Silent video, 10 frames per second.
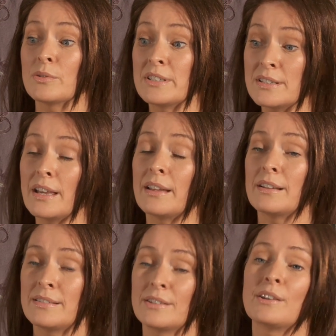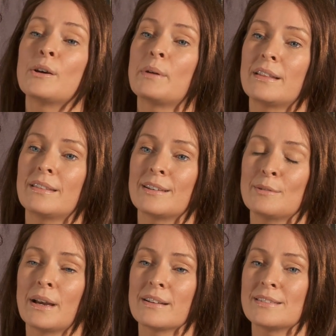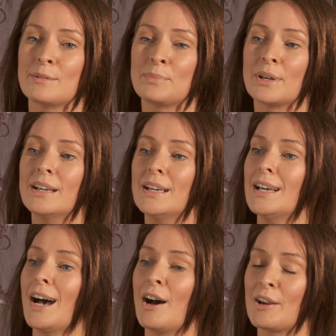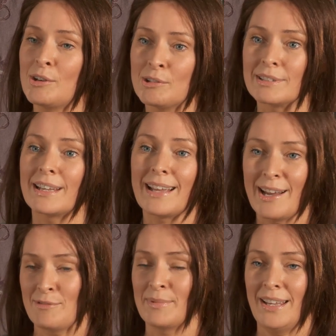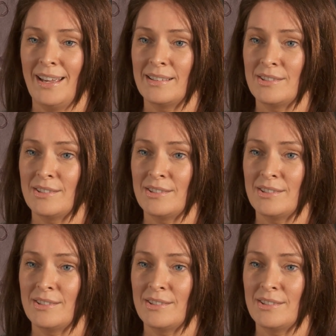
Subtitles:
So I did go away and think about it, but I couldn't get it out of my head.